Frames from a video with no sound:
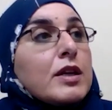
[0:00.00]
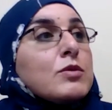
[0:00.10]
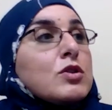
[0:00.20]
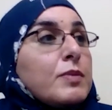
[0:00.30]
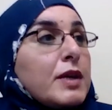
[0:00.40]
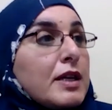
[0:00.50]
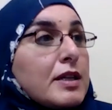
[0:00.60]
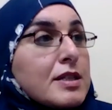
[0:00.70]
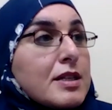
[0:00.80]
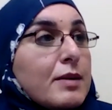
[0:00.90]
them to be in
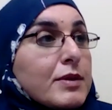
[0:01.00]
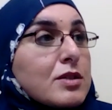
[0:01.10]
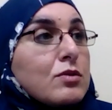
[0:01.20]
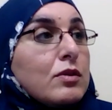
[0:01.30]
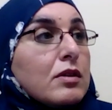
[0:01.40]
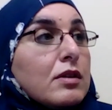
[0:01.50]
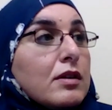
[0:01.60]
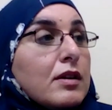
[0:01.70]
an Islamic school